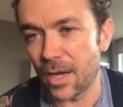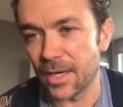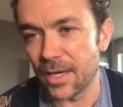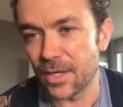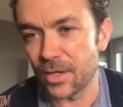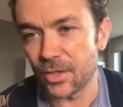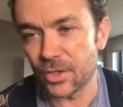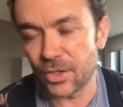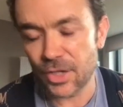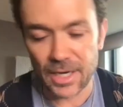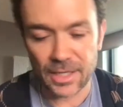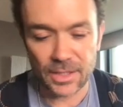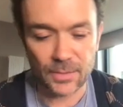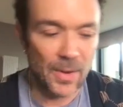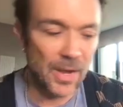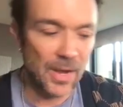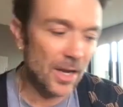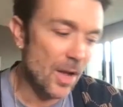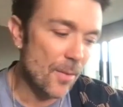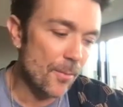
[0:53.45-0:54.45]
a
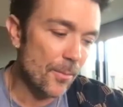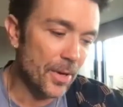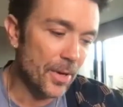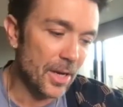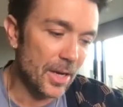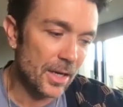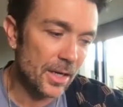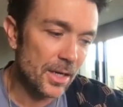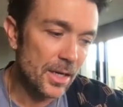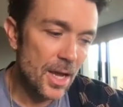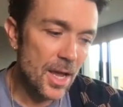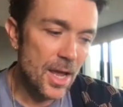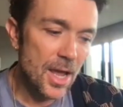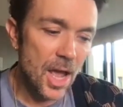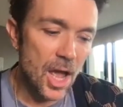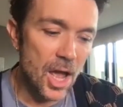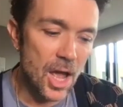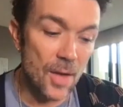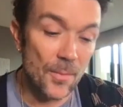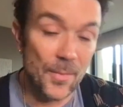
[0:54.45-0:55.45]
Shakespeare company
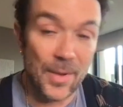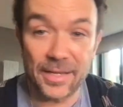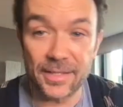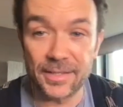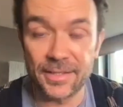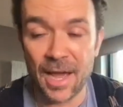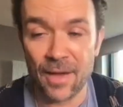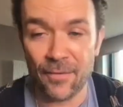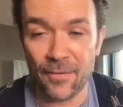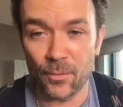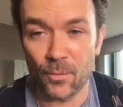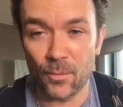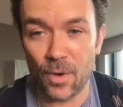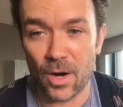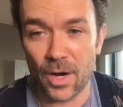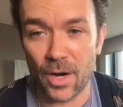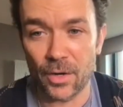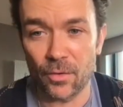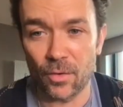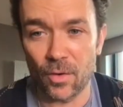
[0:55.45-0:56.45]
in Devon,
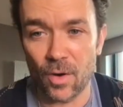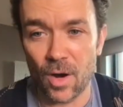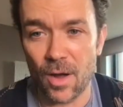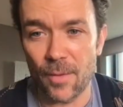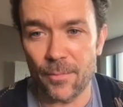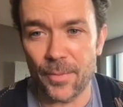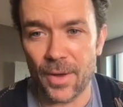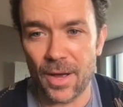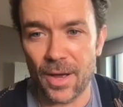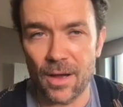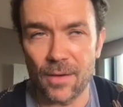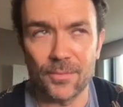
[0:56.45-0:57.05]
where I grew up.